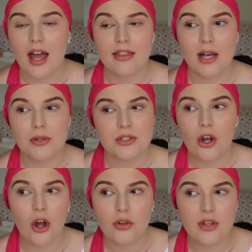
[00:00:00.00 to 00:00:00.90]
And that was
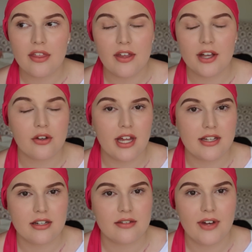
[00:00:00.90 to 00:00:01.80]
the only thing I could
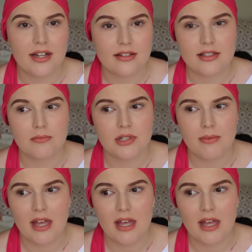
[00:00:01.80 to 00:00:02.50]
identify as a symptom.